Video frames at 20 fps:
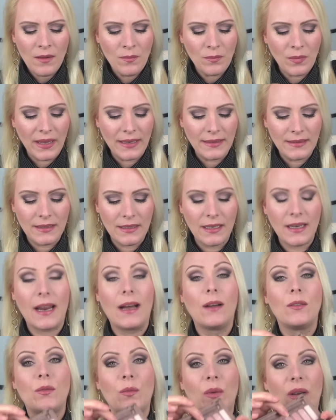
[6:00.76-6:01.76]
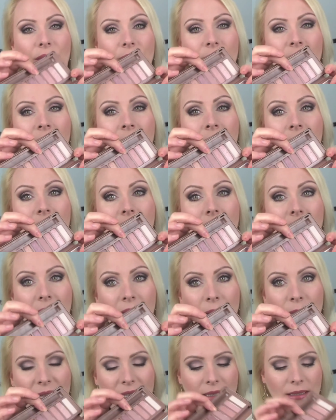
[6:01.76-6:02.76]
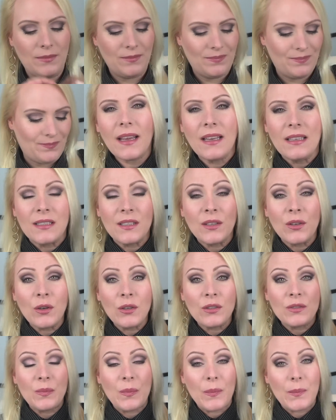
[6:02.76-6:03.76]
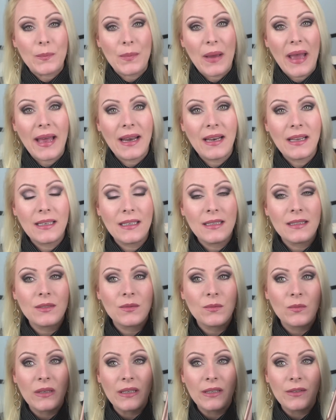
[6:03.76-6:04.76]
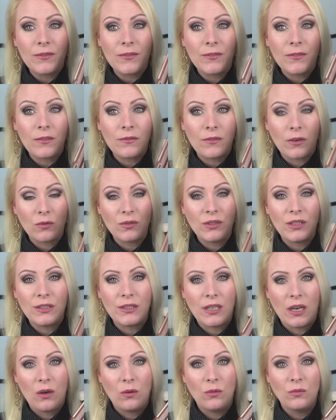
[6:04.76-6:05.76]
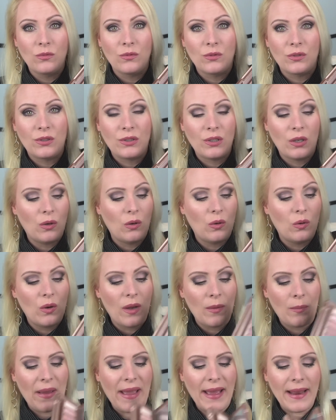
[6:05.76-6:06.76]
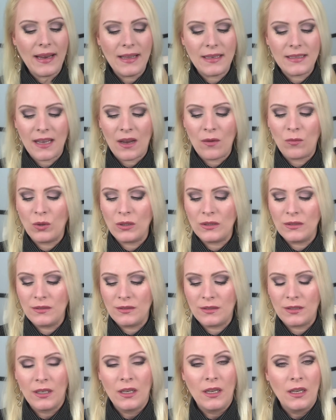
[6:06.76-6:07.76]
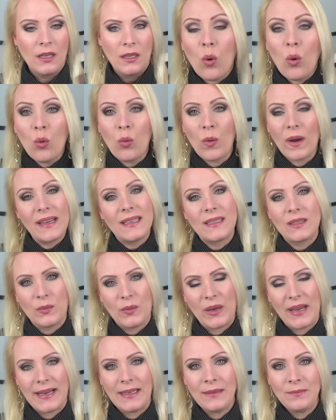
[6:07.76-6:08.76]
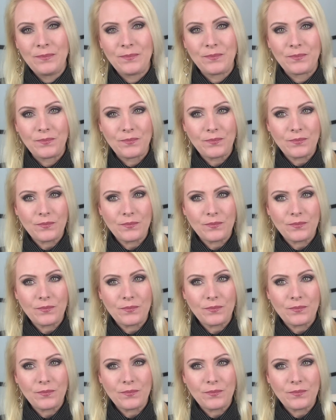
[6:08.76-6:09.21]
and blended it out with Limit. Yeah, it's a good palette with rosy tone. So a palette I wouldn't always wear